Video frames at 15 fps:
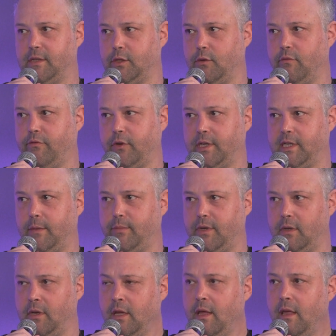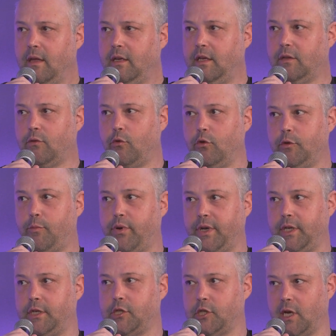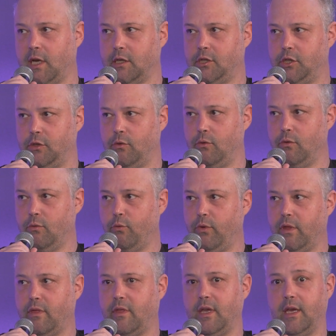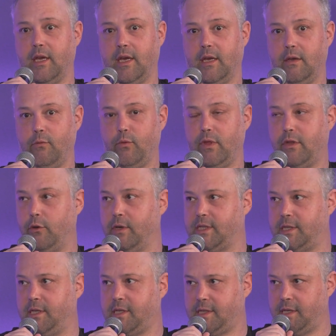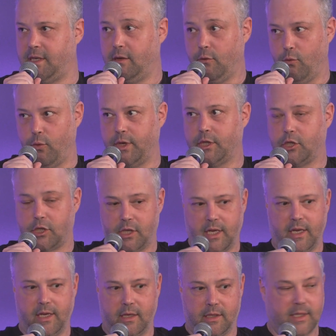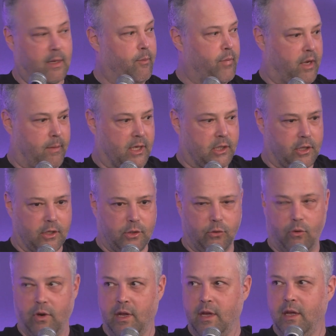So, for example, it could pre-charge you with USDC, which some paymasters do.